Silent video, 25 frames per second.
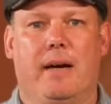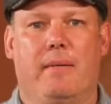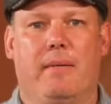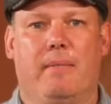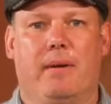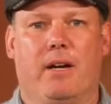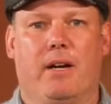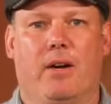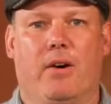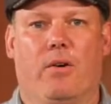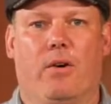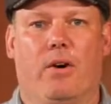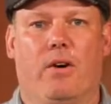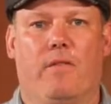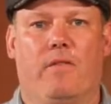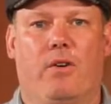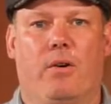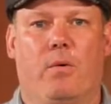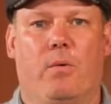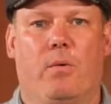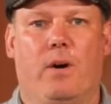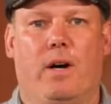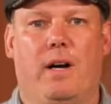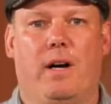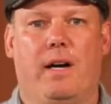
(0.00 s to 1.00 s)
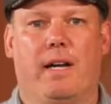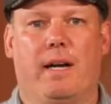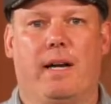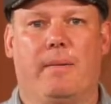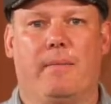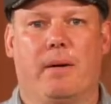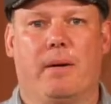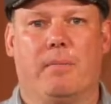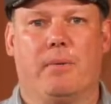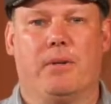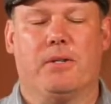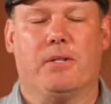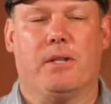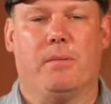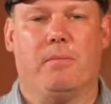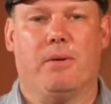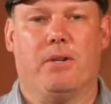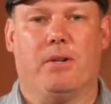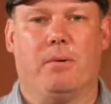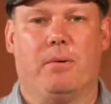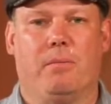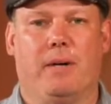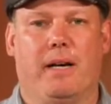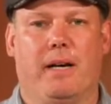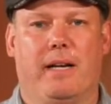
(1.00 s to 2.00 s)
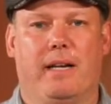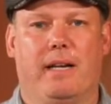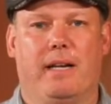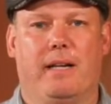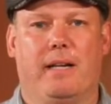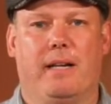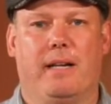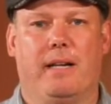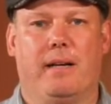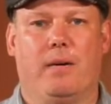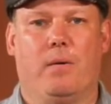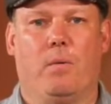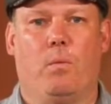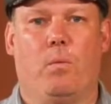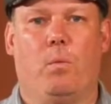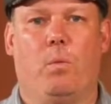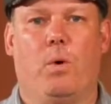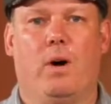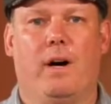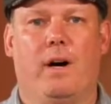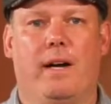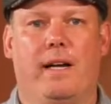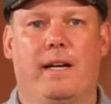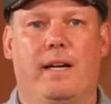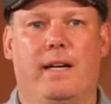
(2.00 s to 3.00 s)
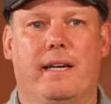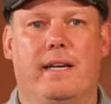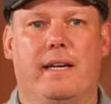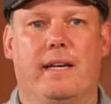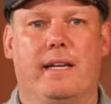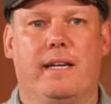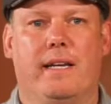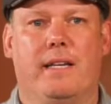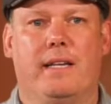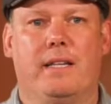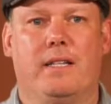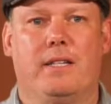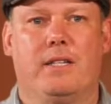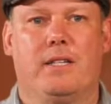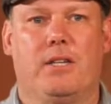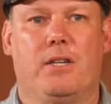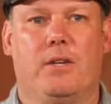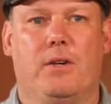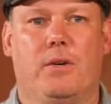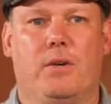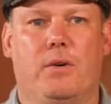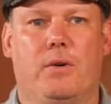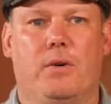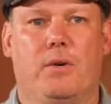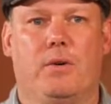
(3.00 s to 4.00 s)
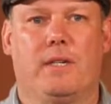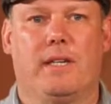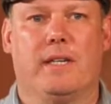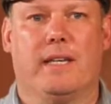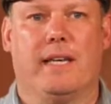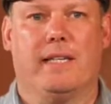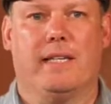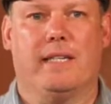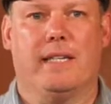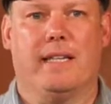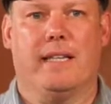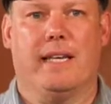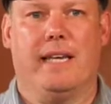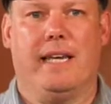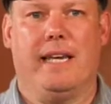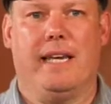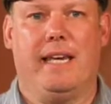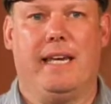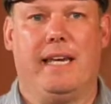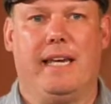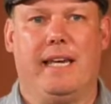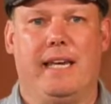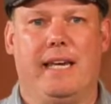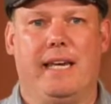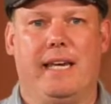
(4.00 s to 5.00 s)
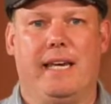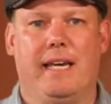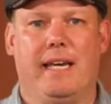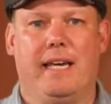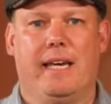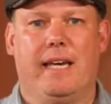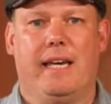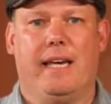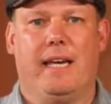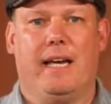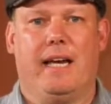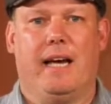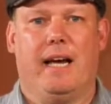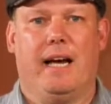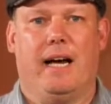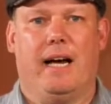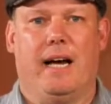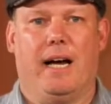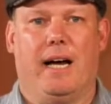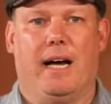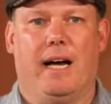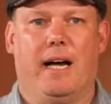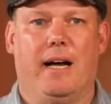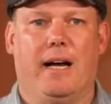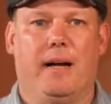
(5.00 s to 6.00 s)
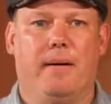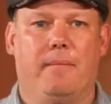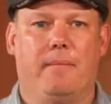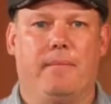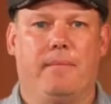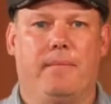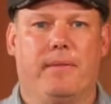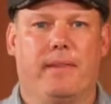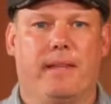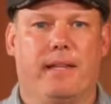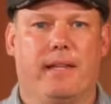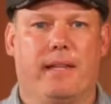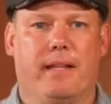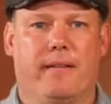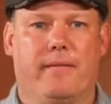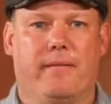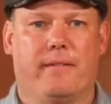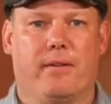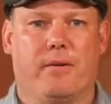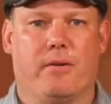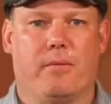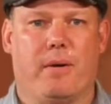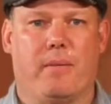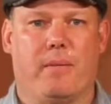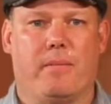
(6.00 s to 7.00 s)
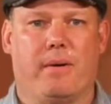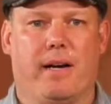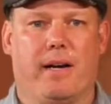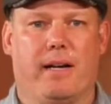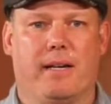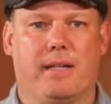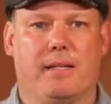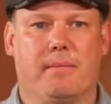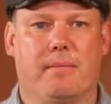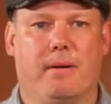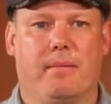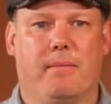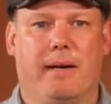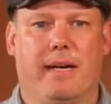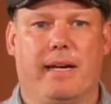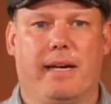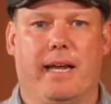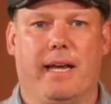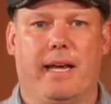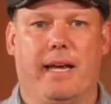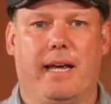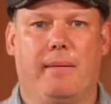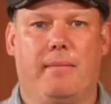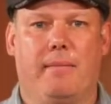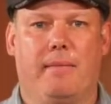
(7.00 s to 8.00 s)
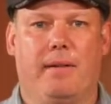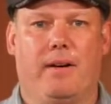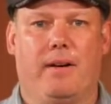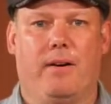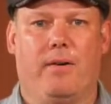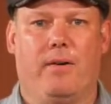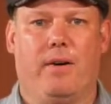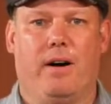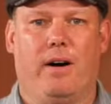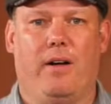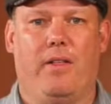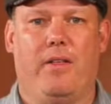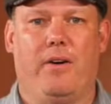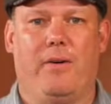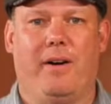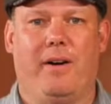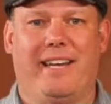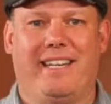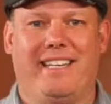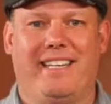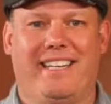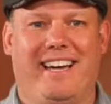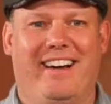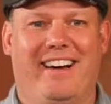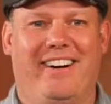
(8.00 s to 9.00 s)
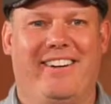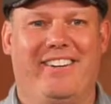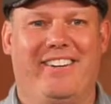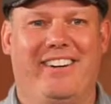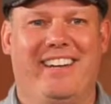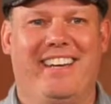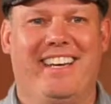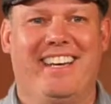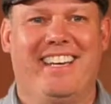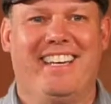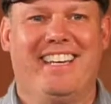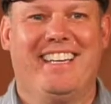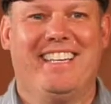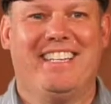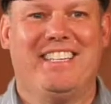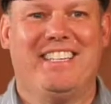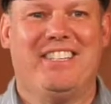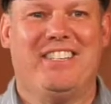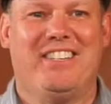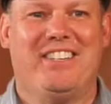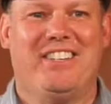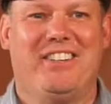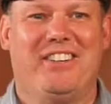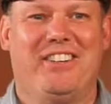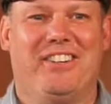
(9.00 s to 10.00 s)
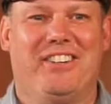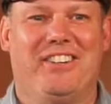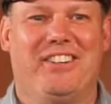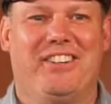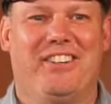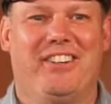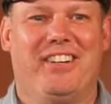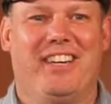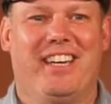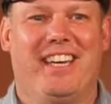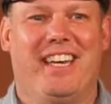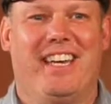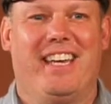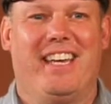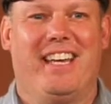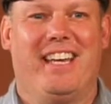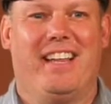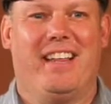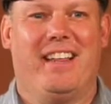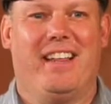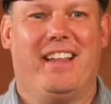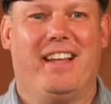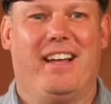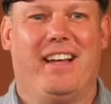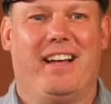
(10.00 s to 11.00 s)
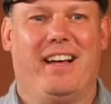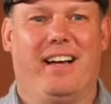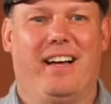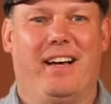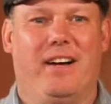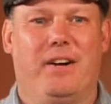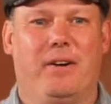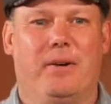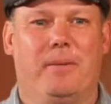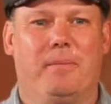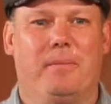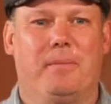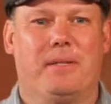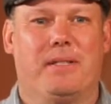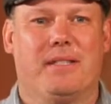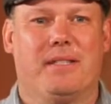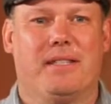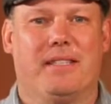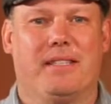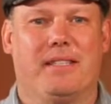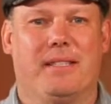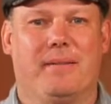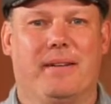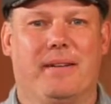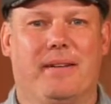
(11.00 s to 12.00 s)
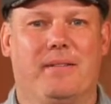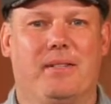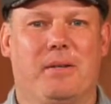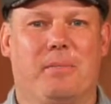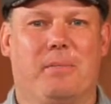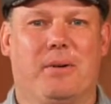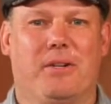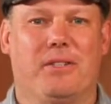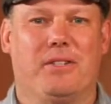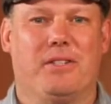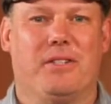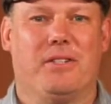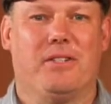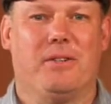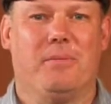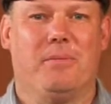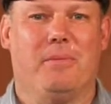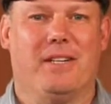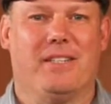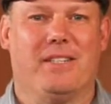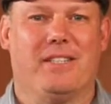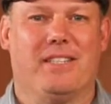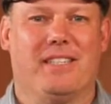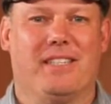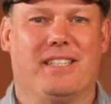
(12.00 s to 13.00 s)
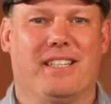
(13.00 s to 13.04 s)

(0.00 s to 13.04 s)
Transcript: I'm gonna go over 1. I'm gonna push the middle button, 1, 2 to get to the E. I have to remember how to spell my name. Go all the way down to, oops, sometimes you push it too much.